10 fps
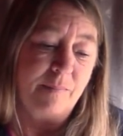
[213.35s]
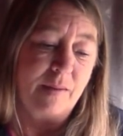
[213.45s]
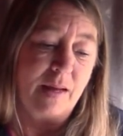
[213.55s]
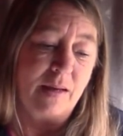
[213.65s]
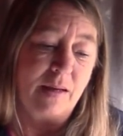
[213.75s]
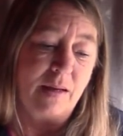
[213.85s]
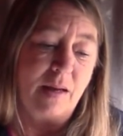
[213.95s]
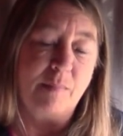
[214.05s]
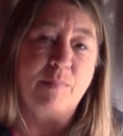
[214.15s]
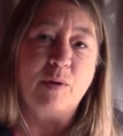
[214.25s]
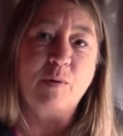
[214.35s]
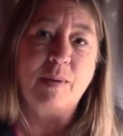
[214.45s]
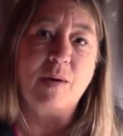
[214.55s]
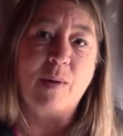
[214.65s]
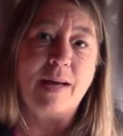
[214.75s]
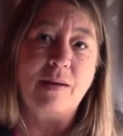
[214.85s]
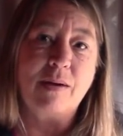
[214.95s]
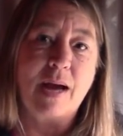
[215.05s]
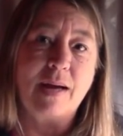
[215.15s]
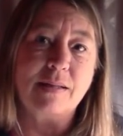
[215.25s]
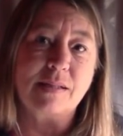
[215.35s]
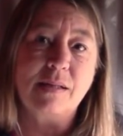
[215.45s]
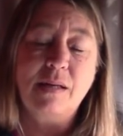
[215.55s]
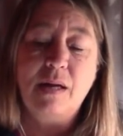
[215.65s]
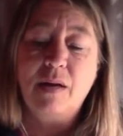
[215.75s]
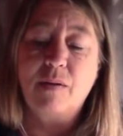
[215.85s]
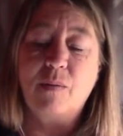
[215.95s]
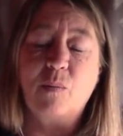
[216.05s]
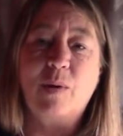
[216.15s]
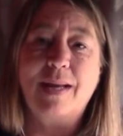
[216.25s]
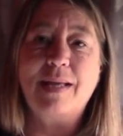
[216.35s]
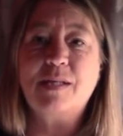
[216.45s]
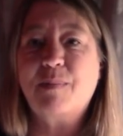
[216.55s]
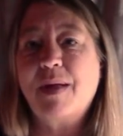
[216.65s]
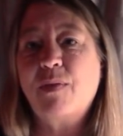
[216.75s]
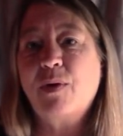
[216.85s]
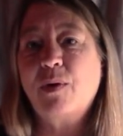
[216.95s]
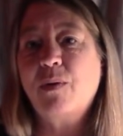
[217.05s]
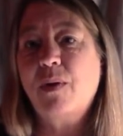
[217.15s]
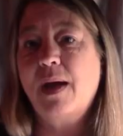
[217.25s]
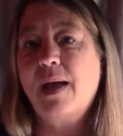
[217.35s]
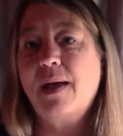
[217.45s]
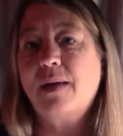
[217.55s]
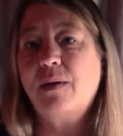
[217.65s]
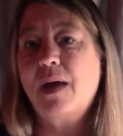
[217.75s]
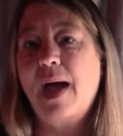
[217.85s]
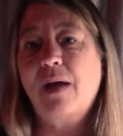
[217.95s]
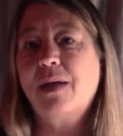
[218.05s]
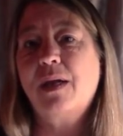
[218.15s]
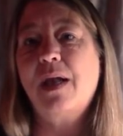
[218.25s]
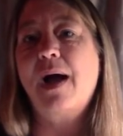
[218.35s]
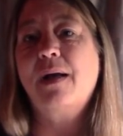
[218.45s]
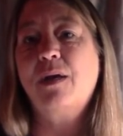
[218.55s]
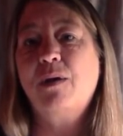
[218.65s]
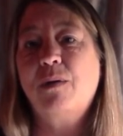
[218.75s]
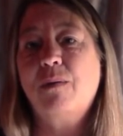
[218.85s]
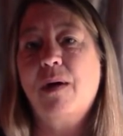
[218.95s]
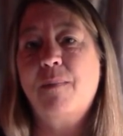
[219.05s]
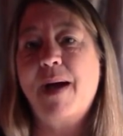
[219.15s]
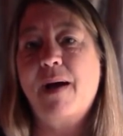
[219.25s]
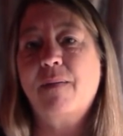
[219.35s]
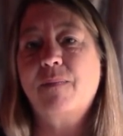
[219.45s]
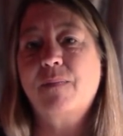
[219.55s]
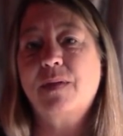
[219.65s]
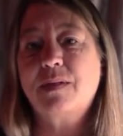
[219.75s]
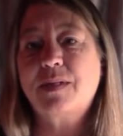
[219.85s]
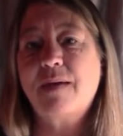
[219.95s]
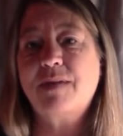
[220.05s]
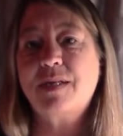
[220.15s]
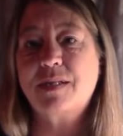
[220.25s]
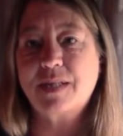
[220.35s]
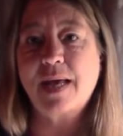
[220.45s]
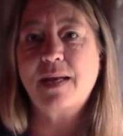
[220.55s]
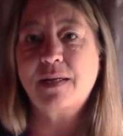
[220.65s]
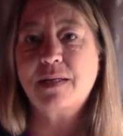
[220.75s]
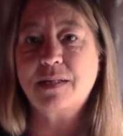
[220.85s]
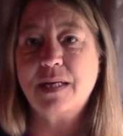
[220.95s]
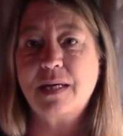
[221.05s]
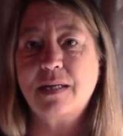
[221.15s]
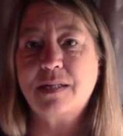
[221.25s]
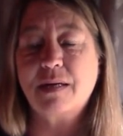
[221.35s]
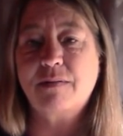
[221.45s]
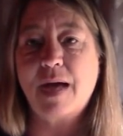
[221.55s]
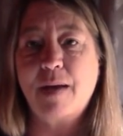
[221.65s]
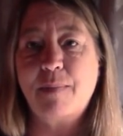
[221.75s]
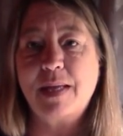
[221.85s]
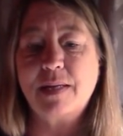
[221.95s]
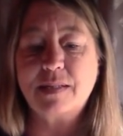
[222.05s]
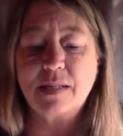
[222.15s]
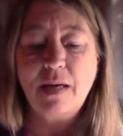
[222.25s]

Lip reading: It blew me away, you guys, what he's been through and how little I knew about this devastating disease of diabetes.